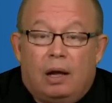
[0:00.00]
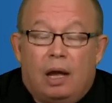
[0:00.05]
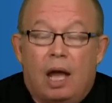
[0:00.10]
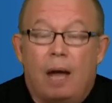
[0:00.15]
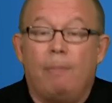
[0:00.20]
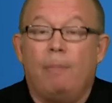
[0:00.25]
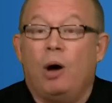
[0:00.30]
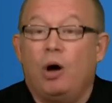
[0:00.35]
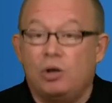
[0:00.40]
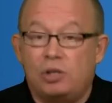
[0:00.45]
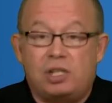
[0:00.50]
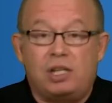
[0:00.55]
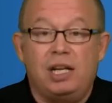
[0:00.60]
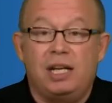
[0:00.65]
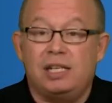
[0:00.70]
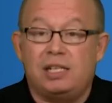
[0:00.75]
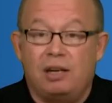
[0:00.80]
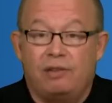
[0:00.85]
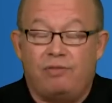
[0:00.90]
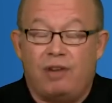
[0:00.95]
And most of
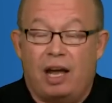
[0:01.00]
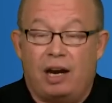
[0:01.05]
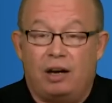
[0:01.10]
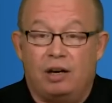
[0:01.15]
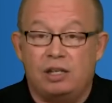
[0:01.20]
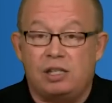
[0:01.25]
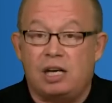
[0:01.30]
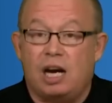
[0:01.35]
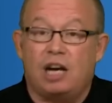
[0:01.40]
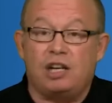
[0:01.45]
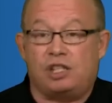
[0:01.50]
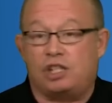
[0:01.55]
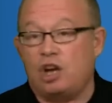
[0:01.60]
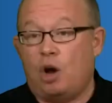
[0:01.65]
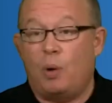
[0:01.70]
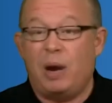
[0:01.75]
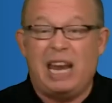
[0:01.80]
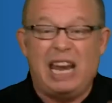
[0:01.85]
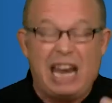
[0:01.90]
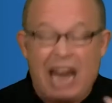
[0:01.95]
these inventors are
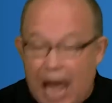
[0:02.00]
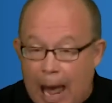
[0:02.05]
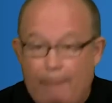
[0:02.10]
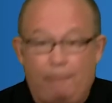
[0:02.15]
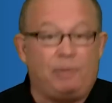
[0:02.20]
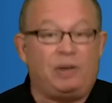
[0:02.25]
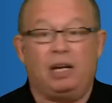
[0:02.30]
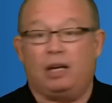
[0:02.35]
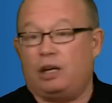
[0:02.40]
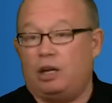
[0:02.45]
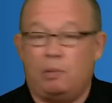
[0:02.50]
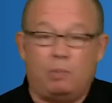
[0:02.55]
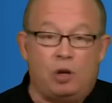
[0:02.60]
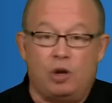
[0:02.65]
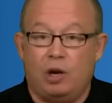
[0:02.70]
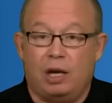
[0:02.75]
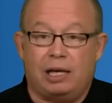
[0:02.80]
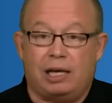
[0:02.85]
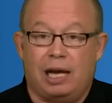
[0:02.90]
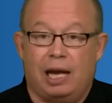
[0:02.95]
so inept at
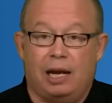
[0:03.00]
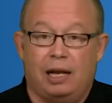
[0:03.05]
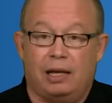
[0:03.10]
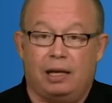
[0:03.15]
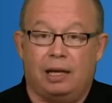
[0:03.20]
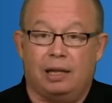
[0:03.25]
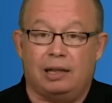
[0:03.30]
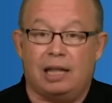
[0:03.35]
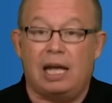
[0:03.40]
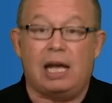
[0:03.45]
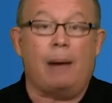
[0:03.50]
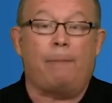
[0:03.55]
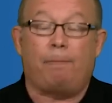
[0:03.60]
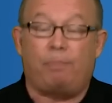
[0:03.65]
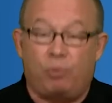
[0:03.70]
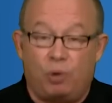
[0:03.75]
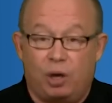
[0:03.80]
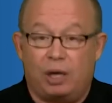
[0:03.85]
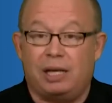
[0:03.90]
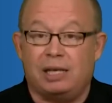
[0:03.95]
communicating it, they got
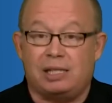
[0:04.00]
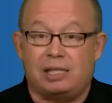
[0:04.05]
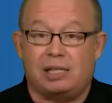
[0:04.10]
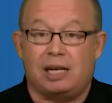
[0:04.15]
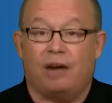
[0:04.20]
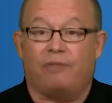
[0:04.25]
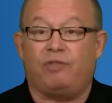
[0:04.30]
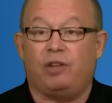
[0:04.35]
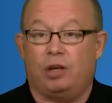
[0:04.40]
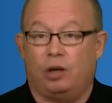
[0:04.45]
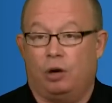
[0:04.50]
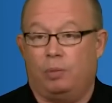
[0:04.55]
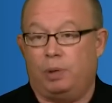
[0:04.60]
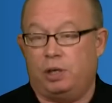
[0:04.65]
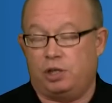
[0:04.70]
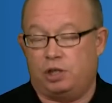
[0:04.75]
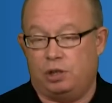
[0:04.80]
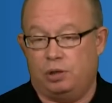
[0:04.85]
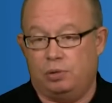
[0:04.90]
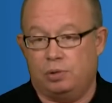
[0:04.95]
brilliant stuff that
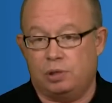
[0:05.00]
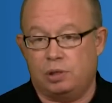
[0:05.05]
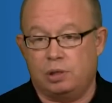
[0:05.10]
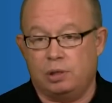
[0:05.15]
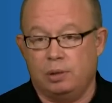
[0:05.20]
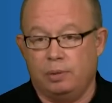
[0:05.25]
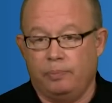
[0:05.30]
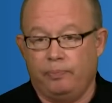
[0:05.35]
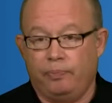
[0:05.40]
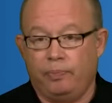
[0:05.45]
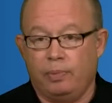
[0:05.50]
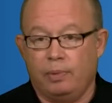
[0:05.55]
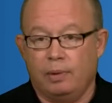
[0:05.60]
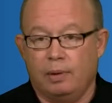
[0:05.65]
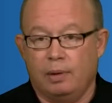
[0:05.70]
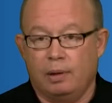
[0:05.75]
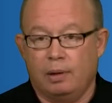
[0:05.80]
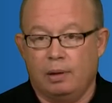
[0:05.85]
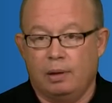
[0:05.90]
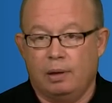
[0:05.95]
nobody's used.
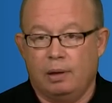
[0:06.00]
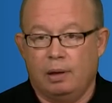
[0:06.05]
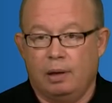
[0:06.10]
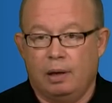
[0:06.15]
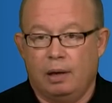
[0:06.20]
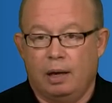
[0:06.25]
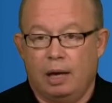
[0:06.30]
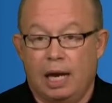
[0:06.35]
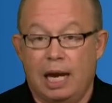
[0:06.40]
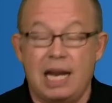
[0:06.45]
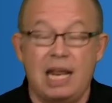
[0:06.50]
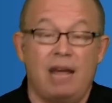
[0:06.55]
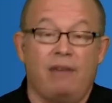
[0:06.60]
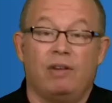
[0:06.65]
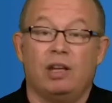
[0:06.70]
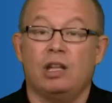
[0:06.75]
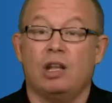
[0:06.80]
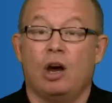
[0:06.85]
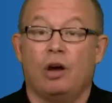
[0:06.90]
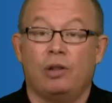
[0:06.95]
And
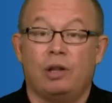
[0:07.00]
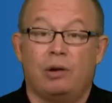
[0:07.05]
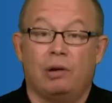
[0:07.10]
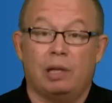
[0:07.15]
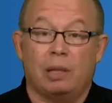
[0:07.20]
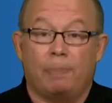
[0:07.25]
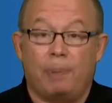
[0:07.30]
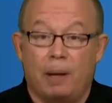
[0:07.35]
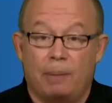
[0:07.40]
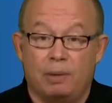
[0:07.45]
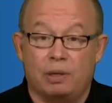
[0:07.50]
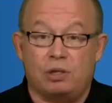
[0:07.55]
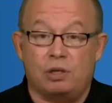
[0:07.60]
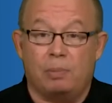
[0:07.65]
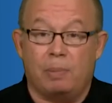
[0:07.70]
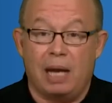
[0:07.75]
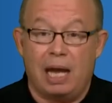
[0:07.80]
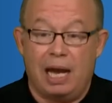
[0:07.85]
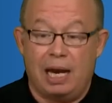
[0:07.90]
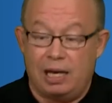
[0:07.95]
even though they're in the public
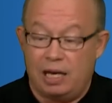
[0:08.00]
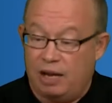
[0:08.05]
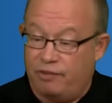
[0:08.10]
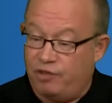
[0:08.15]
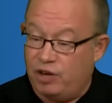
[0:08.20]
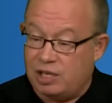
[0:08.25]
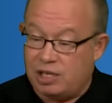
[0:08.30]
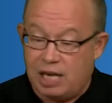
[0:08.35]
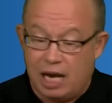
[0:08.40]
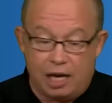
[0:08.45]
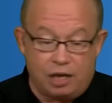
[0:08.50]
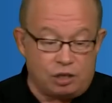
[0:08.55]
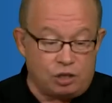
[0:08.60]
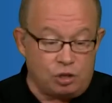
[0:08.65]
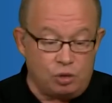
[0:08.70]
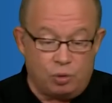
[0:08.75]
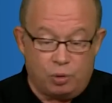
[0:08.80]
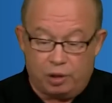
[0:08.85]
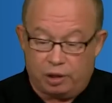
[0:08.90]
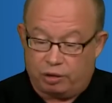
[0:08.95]
domain, if you take
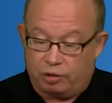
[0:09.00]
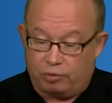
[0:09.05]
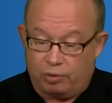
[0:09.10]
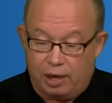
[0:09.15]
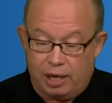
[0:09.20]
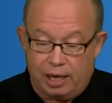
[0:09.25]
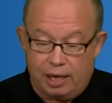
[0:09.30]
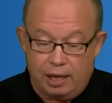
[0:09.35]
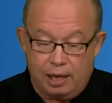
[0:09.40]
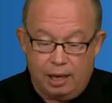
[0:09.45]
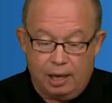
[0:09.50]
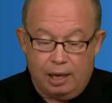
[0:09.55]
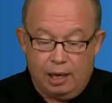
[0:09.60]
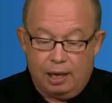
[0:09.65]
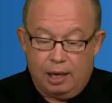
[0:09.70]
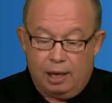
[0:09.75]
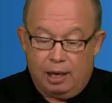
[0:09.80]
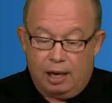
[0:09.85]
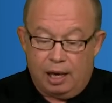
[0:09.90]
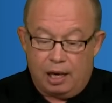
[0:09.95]
two or three
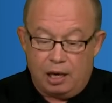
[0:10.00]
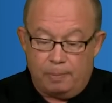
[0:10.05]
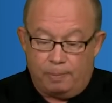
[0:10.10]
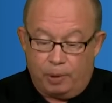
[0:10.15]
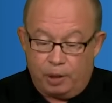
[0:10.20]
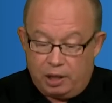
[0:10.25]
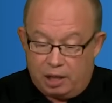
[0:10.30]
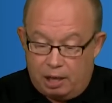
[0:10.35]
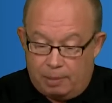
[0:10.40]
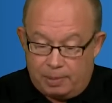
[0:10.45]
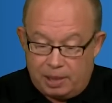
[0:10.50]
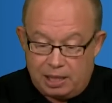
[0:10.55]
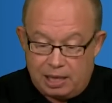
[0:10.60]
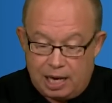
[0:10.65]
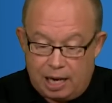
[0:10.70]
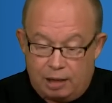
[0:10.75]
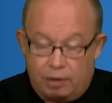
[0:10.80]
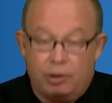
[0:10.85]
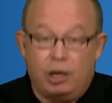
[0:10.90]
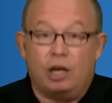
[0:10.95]
and you put them
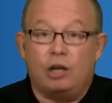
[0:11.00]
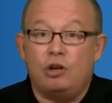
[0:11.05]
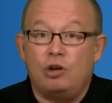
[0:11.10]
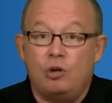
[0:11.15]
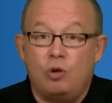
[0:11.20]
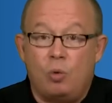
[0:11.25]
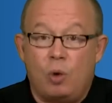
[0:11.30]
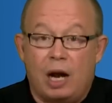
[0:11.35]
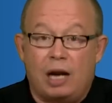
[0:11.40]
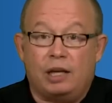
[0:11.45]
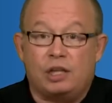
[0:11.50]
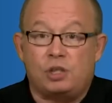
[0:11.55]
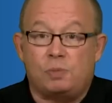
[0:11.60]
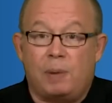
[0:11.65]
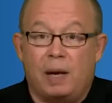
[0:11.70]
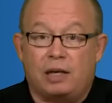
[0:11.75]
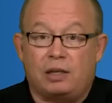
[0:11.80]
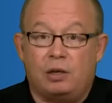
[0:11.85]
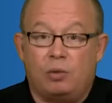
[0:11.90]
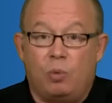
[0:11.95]
together in a new,
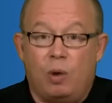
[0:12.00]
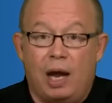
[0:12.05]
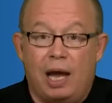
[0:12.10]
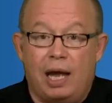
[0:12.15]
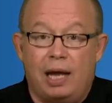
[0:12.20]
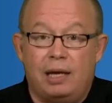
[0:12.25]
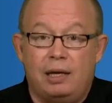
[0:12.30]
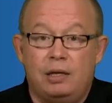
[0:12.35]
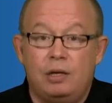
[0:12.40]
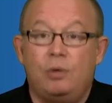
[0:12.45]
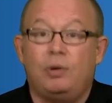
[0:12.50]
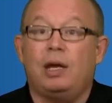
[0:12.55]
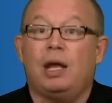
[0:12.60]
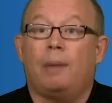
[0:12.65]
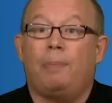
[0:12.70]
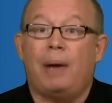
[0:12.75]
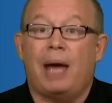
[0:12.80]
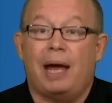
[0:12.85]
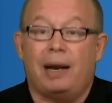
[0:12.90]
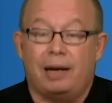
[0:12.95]
unexpected way, you can get
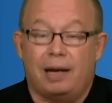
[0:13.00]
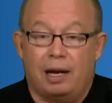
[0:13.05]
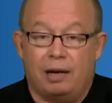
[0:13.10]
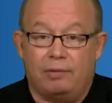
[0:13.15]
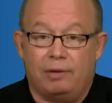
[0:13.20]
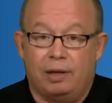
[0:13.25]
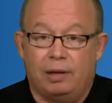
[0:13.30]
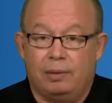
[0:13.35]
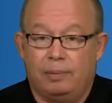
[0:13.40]
a patent out of it.